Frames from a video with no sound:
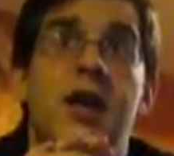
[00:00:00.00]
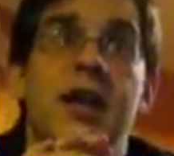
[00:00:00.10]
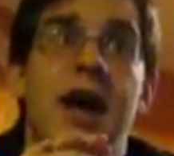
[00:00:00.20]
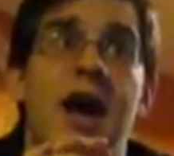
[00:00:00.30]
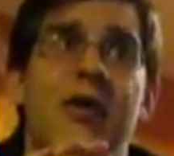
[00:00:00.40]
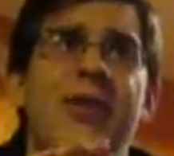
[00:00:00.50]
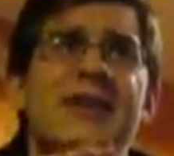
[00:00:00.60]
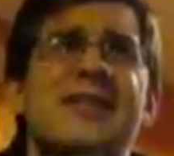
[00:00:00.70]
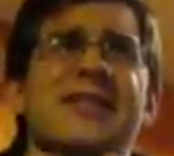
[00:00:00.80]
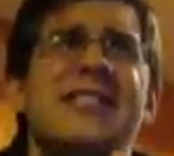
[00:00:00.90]
Now,
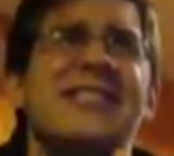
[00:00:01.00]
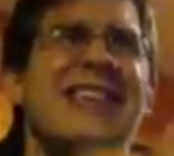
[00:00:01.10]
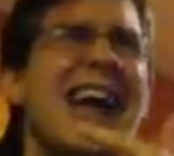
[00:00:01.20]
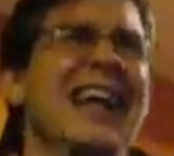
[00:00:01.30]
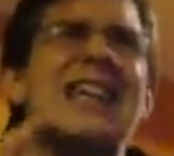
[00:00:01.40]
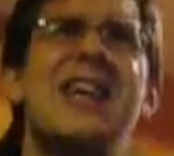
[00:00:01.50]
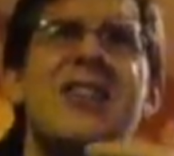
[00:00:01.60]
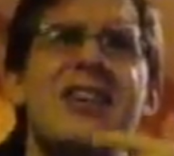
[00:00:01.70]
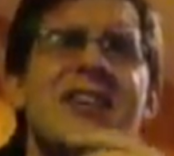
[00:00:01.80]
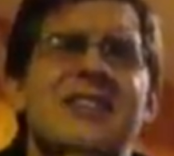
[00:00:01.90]
this isn't
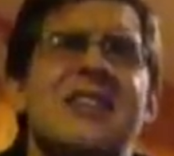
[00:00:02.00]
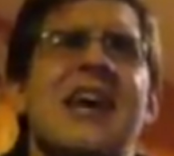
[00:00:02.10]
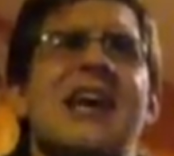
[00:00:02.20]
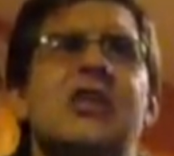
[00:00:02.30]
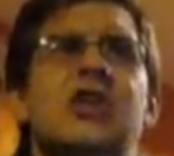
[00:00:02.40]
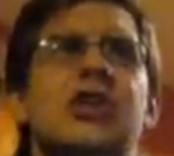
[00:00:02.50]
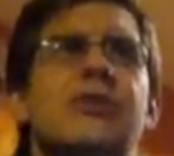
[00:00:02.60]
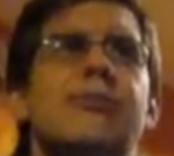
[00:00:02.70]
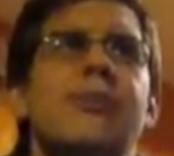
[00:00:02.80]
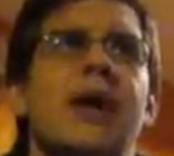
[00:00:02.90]
technically a slasher,